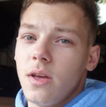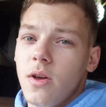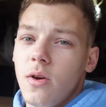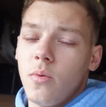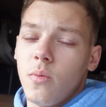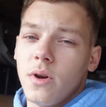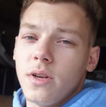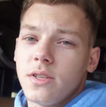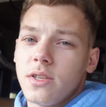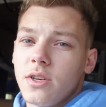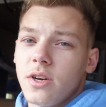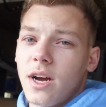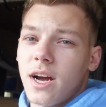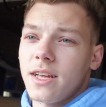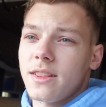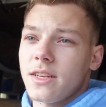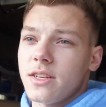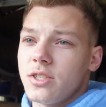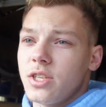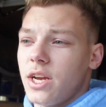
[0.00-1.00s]
winter
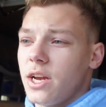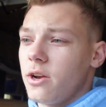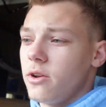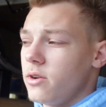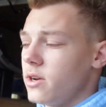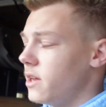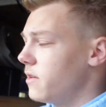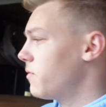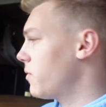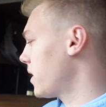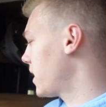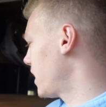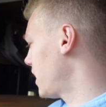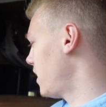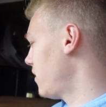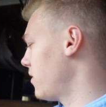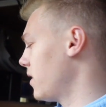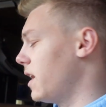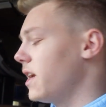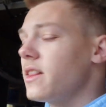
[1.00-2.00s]
on the channel, and if we can
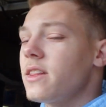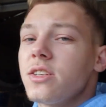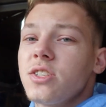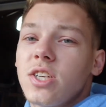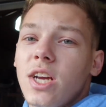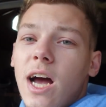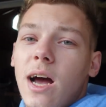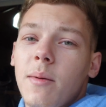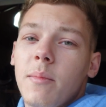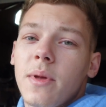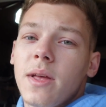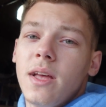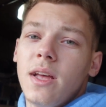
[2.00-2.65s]
even get the shop,